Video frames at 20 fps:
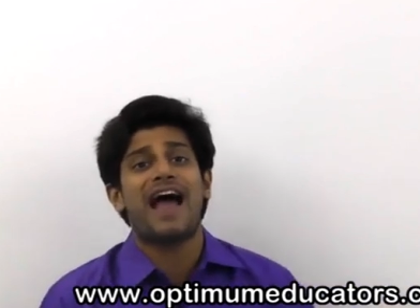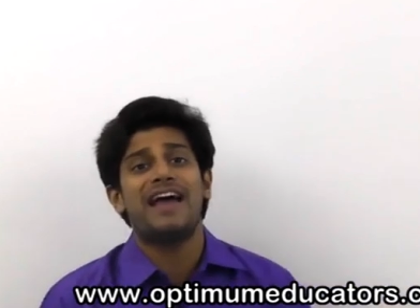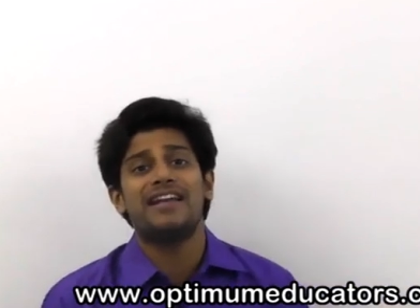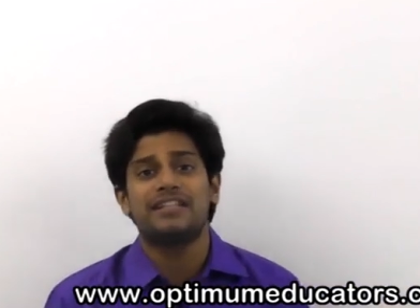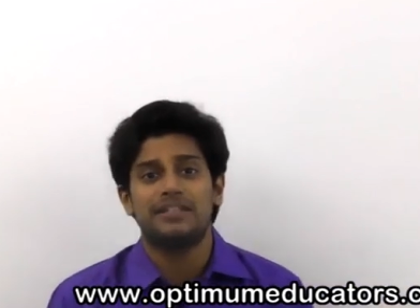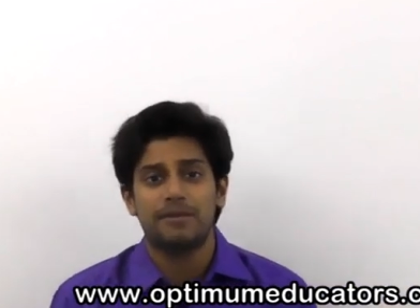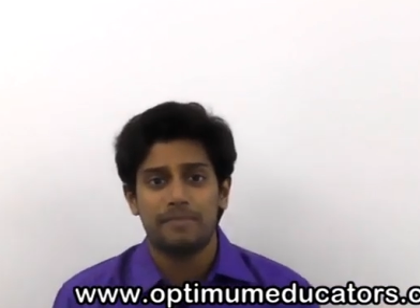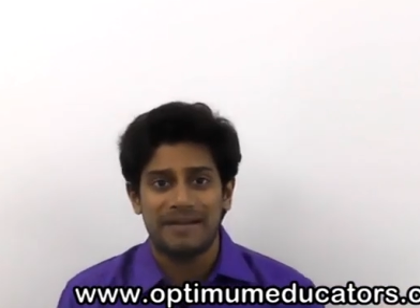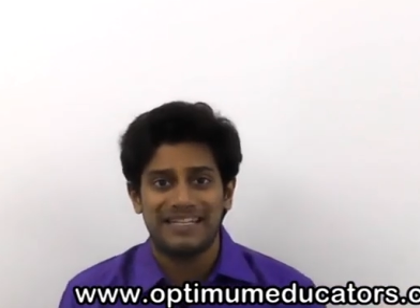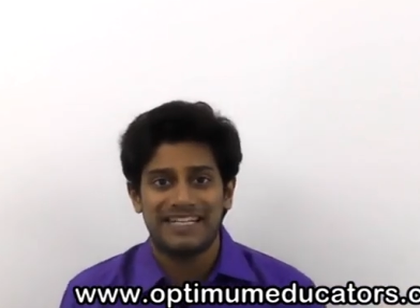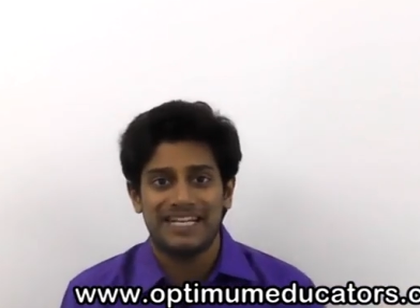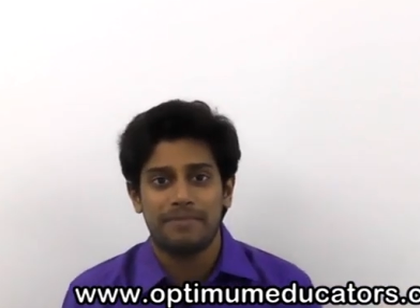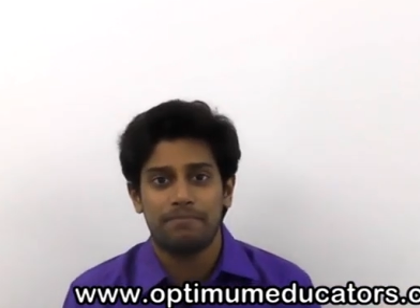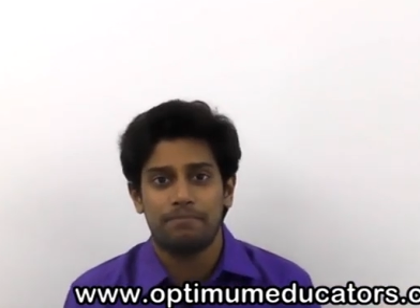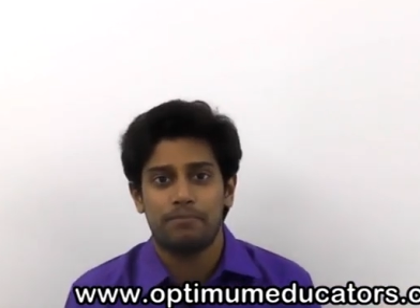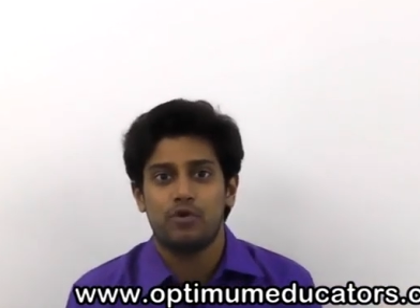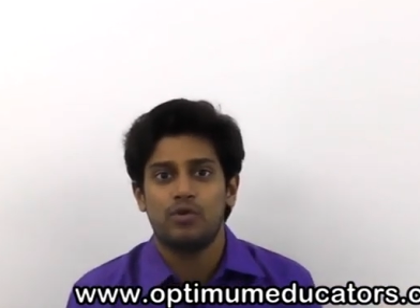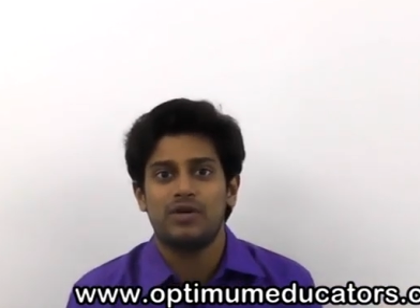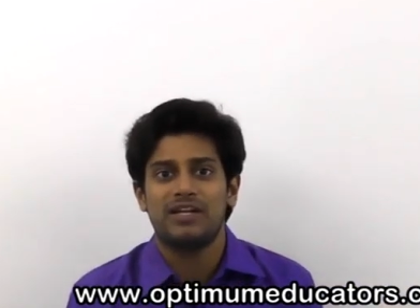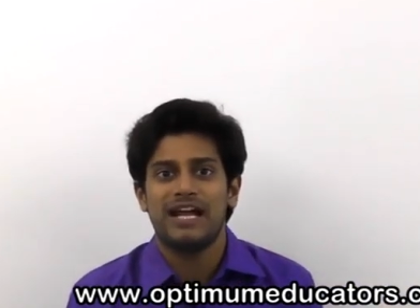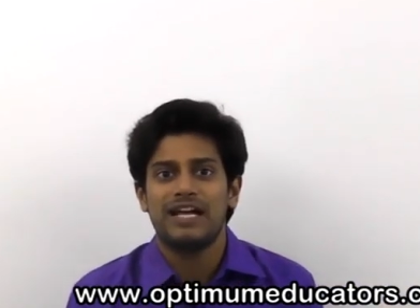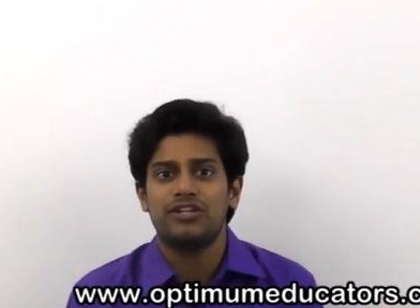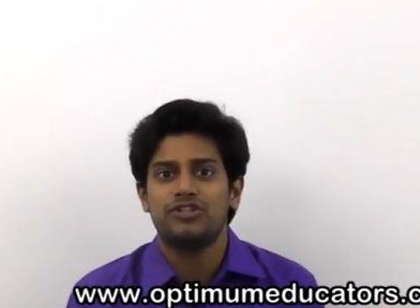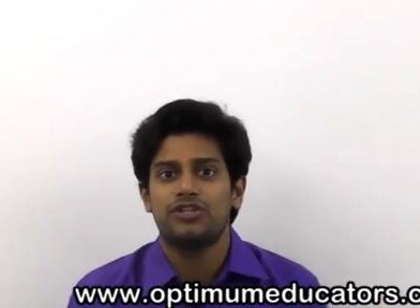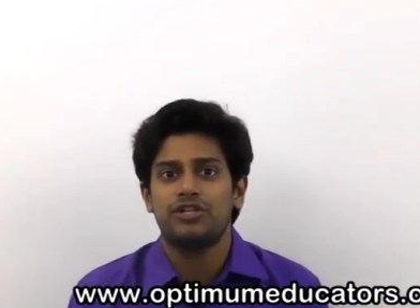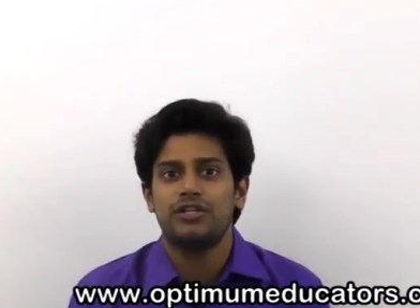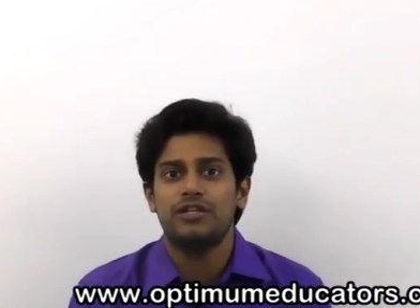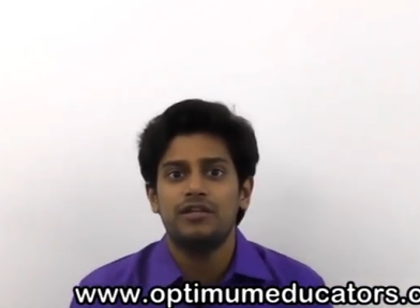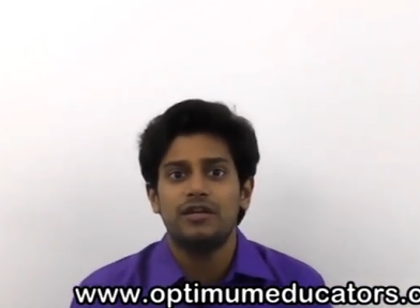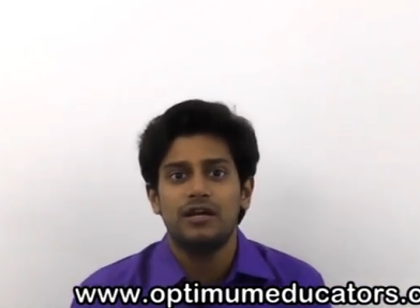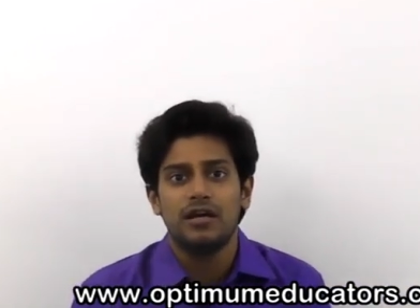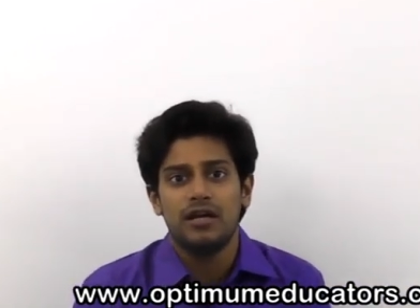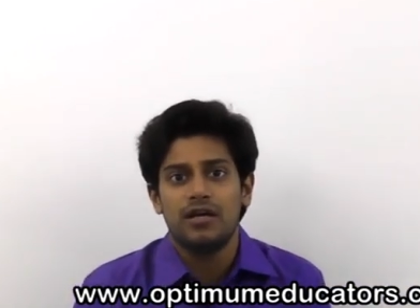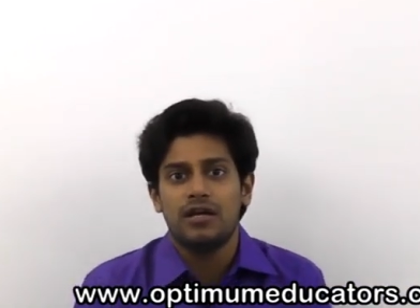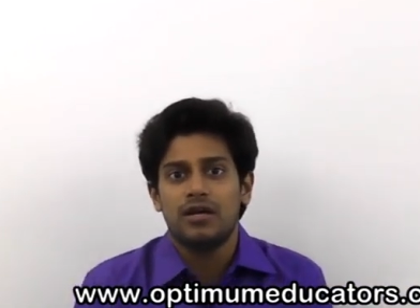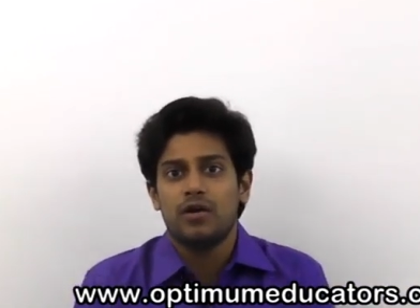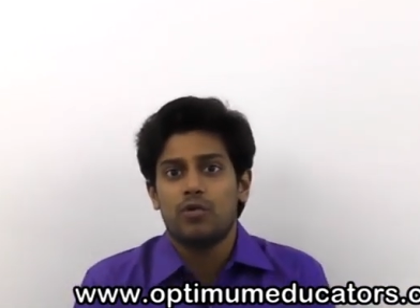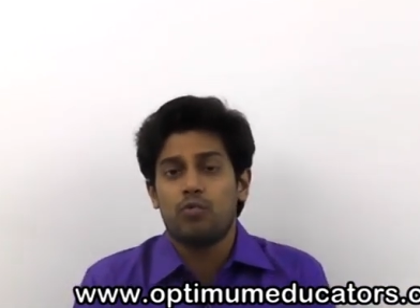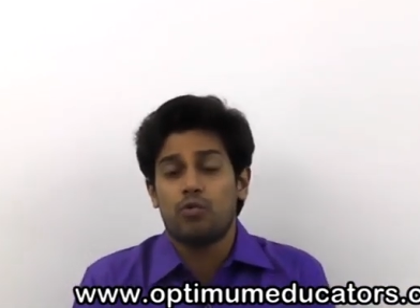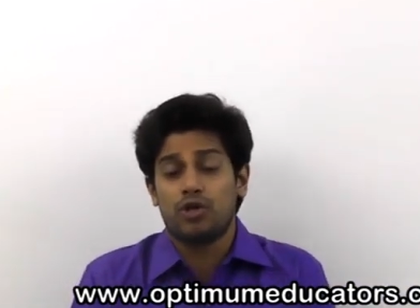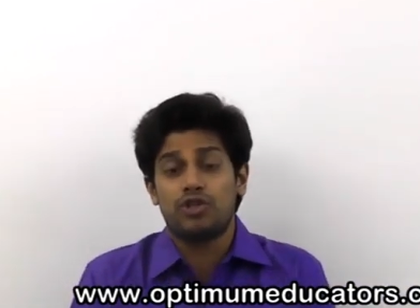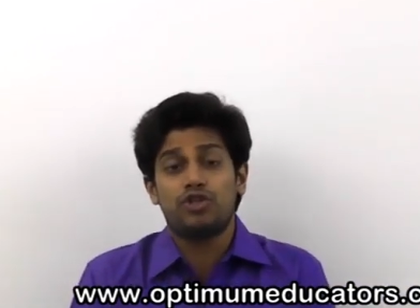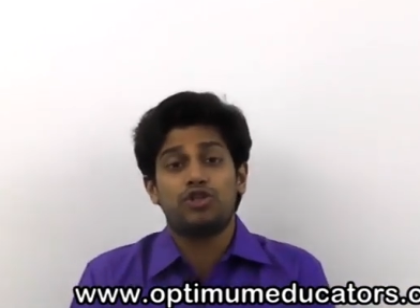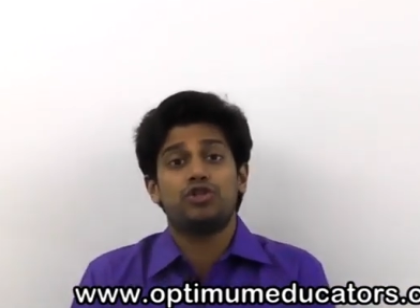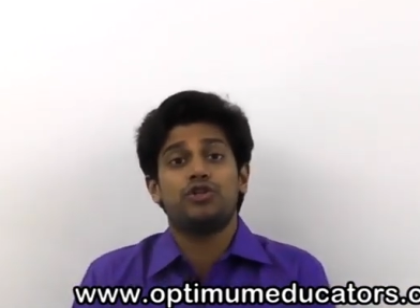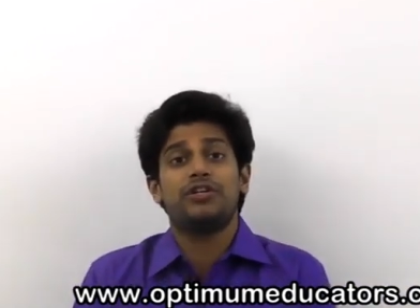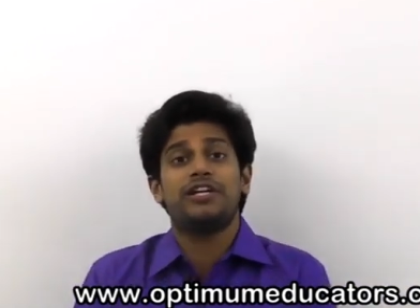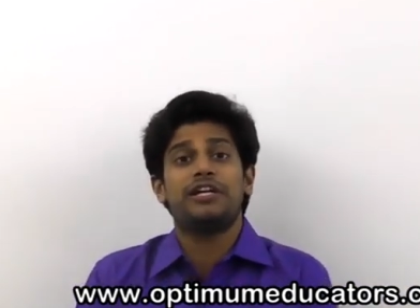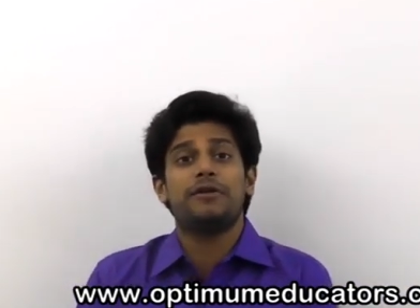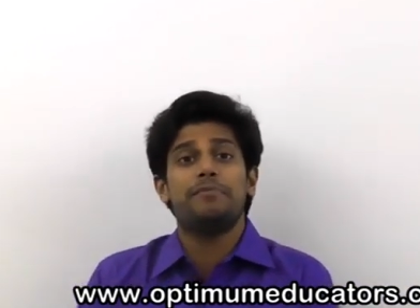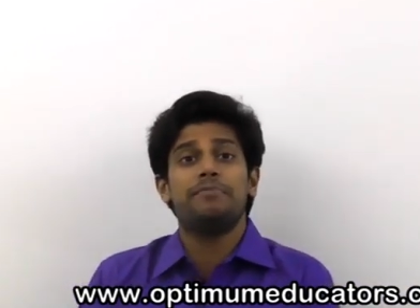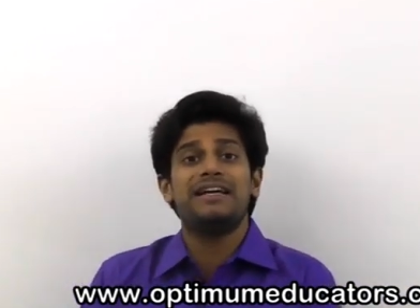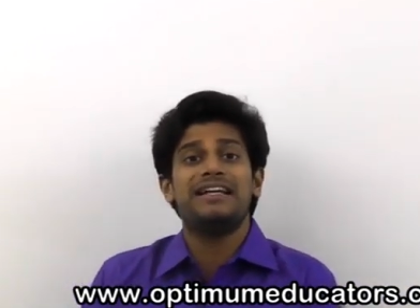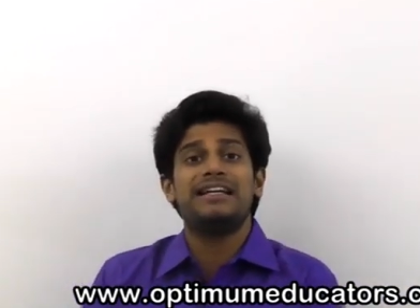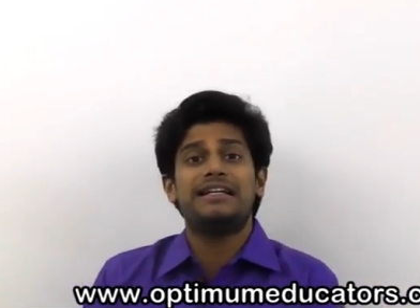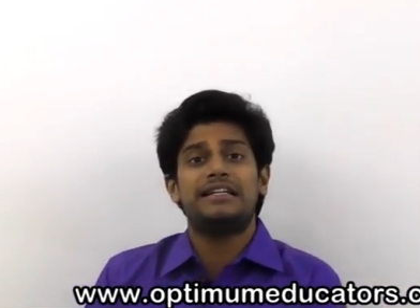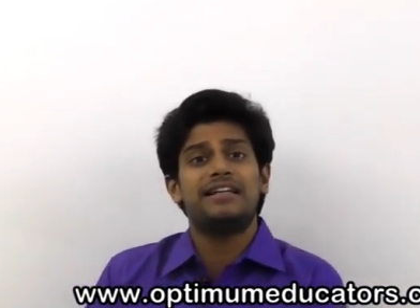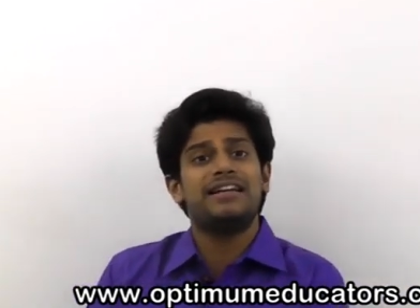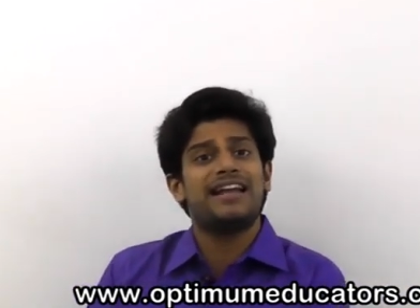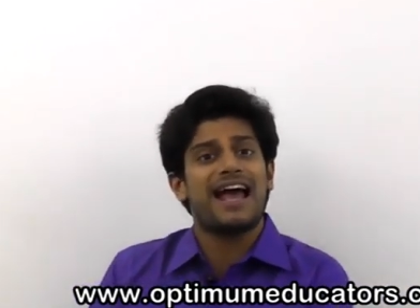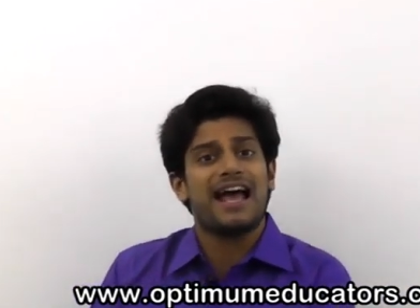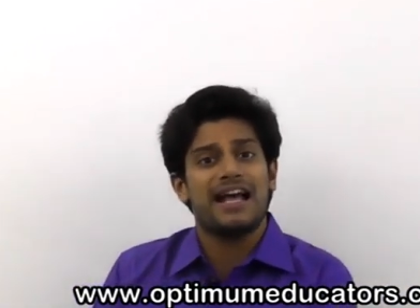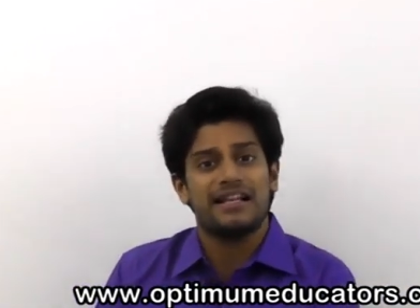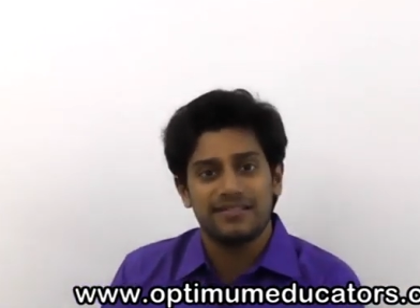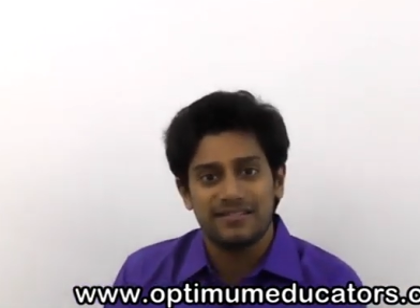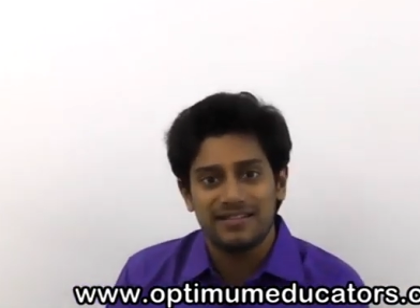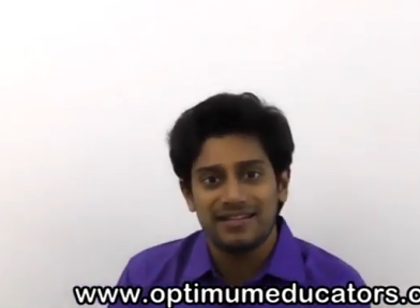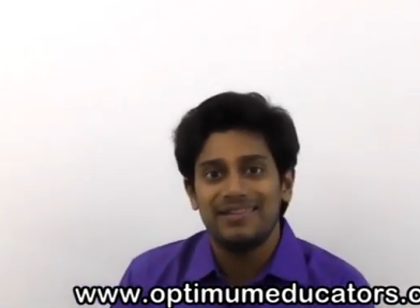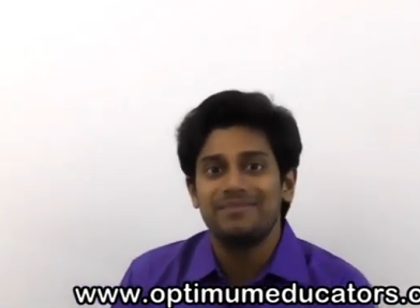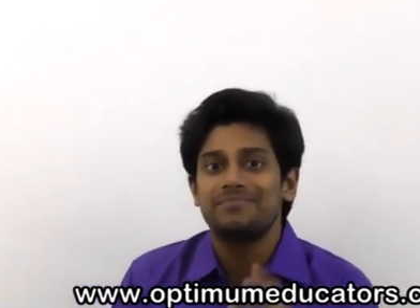arithmetic progression, what should it be written as?